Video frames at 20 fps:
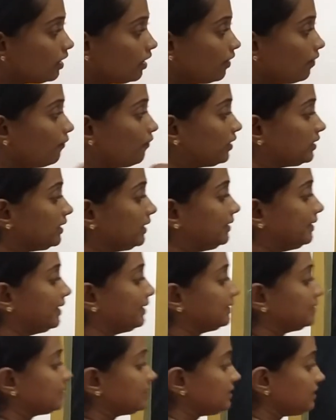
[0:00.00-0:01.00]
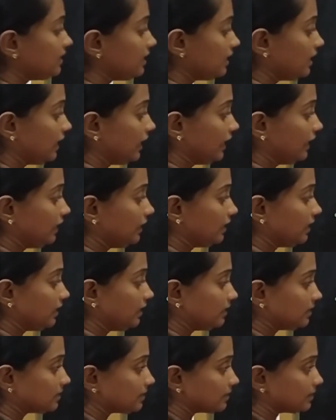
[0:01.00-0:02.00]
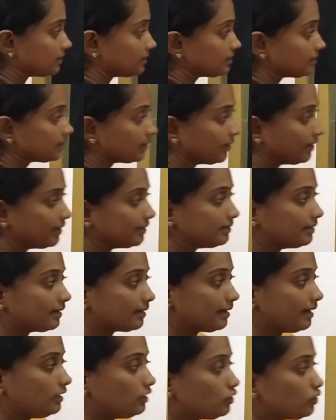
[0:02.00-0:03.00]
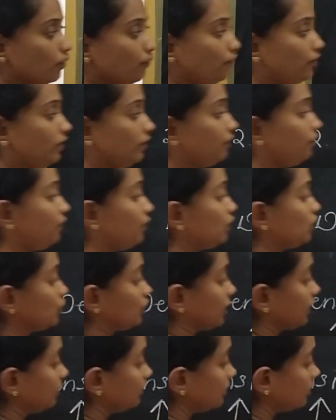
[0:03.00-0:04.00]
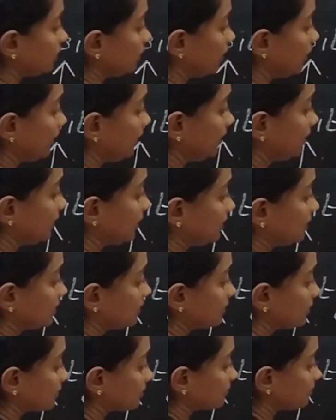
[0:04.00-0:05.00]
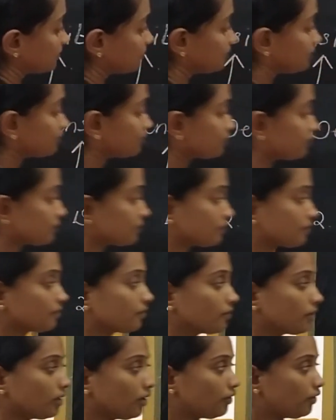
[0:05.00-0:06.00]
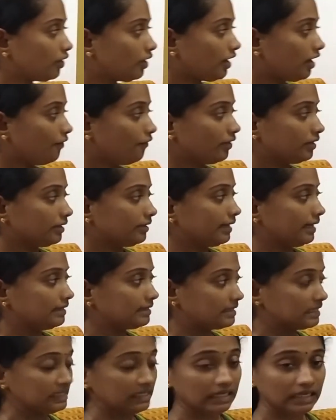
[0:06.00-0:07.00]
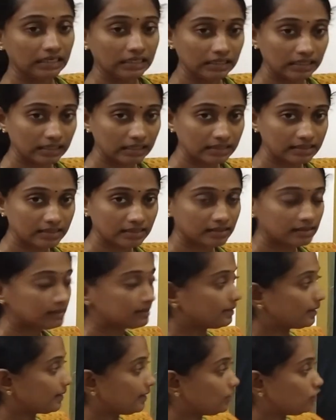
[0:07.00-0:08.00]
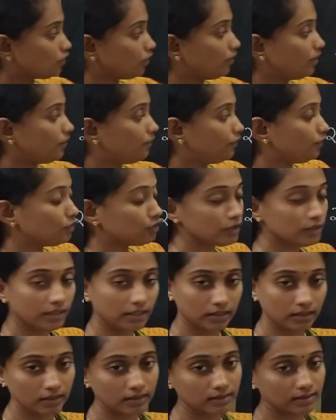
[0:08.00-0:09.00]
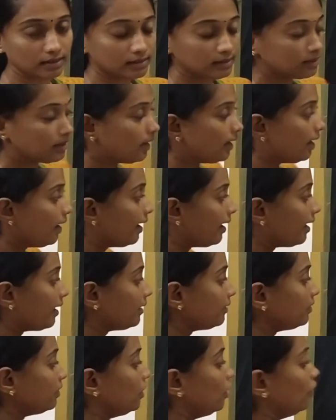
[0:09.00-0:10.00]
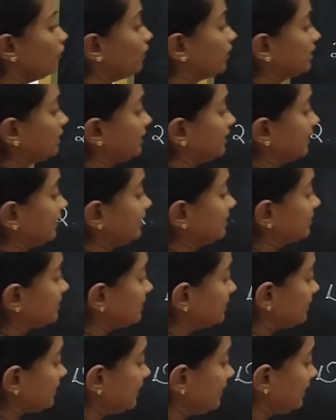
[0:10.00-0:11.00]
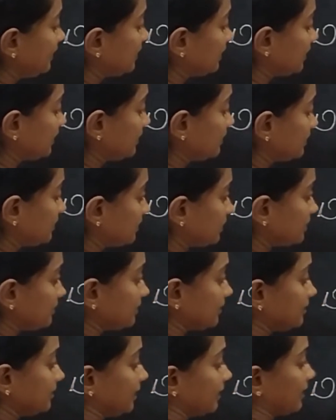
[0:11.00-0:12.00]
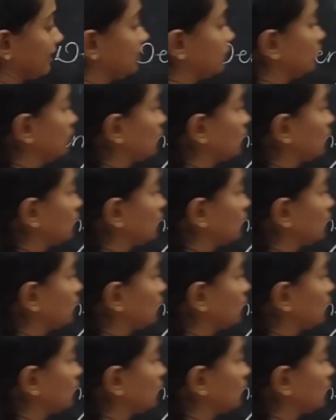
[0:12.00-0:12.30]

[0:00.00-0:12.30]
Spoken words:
when the density increases, the rate of diffusion decreases. Okay, when the density increases, the rate of diffusion decreases. And when the density decreases, the rate